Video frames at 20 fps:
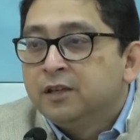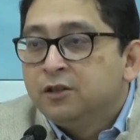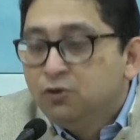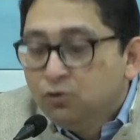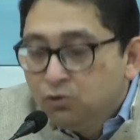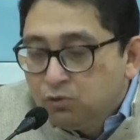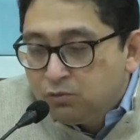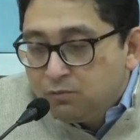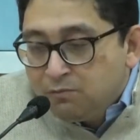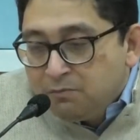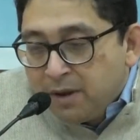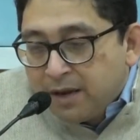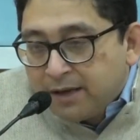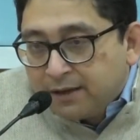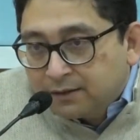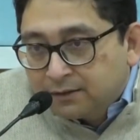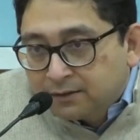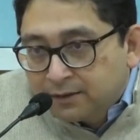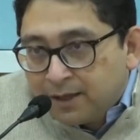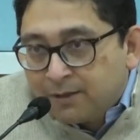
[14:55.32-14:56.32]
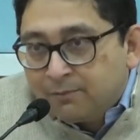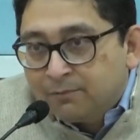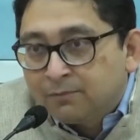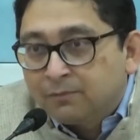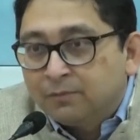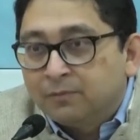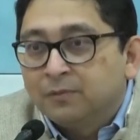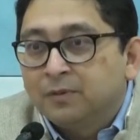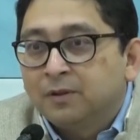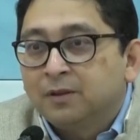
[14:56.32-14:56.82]
You make
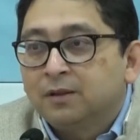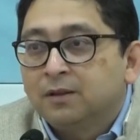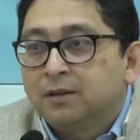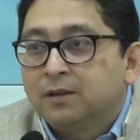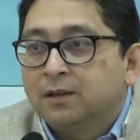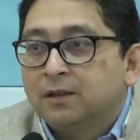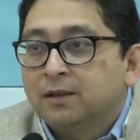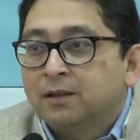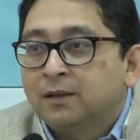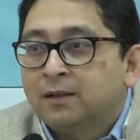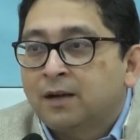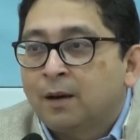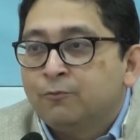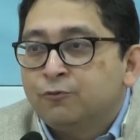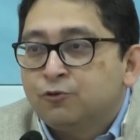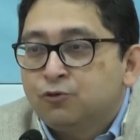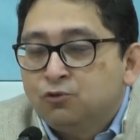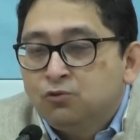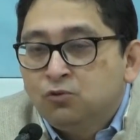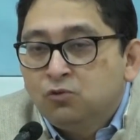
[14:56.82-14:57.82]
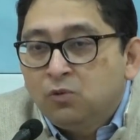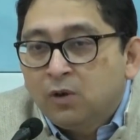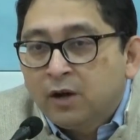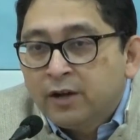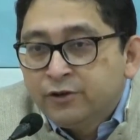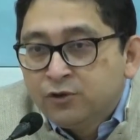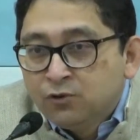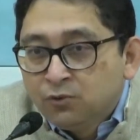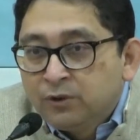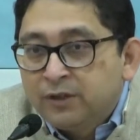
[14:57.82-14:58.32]
them come
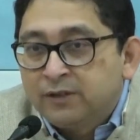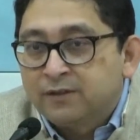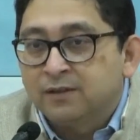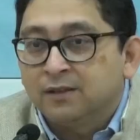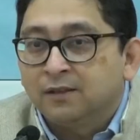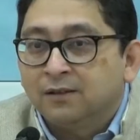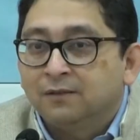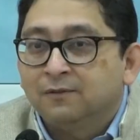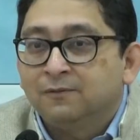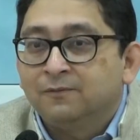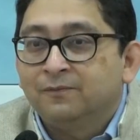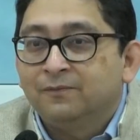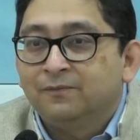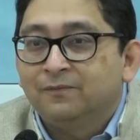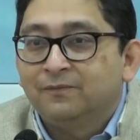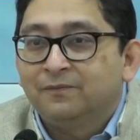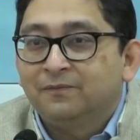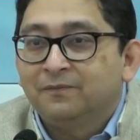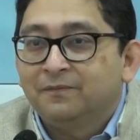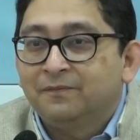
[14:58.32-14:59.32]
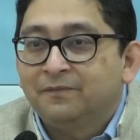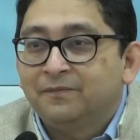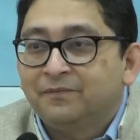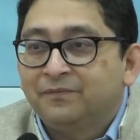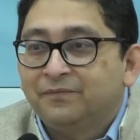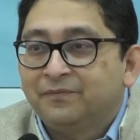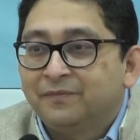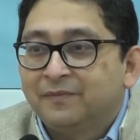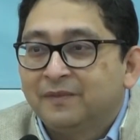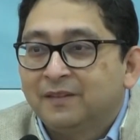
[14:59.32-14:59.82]
to a unity.
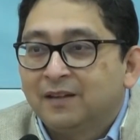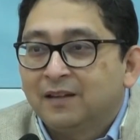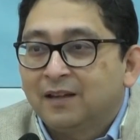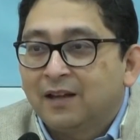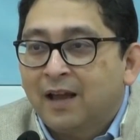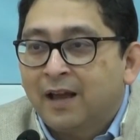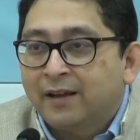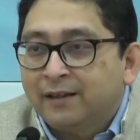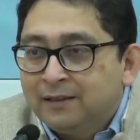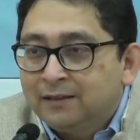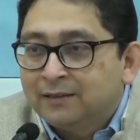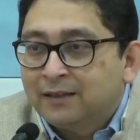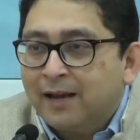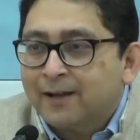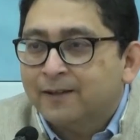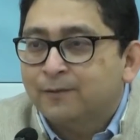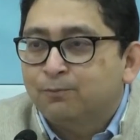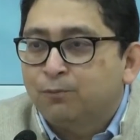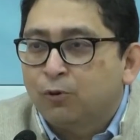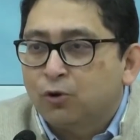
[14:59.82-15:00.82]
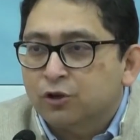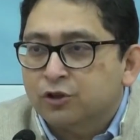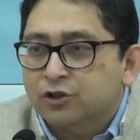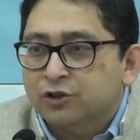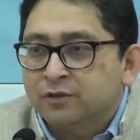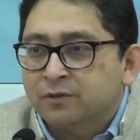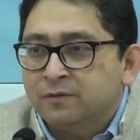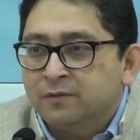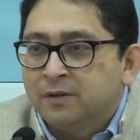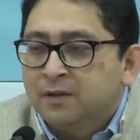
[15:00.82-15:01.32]
And in that
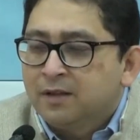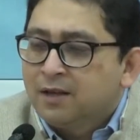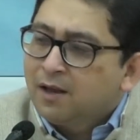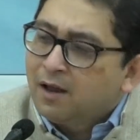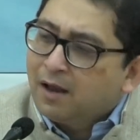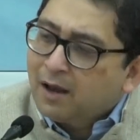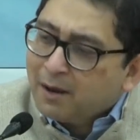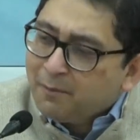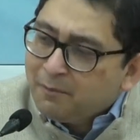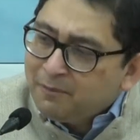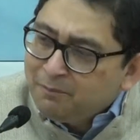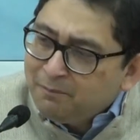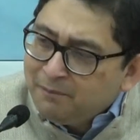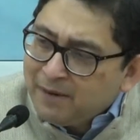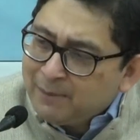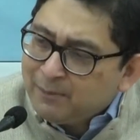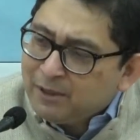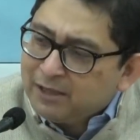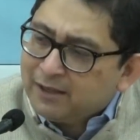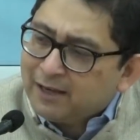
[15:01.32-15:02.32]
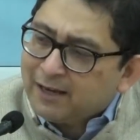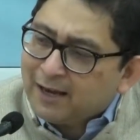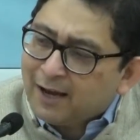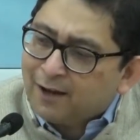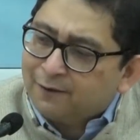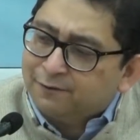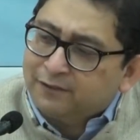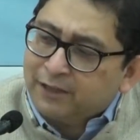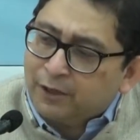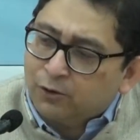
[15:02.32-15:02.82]
portion, maybe they
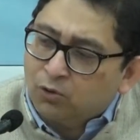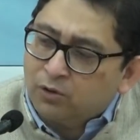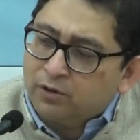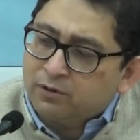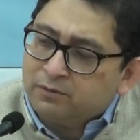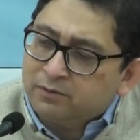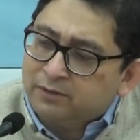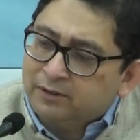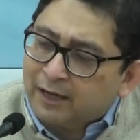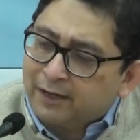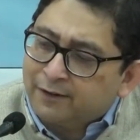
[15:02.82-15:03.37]
have their own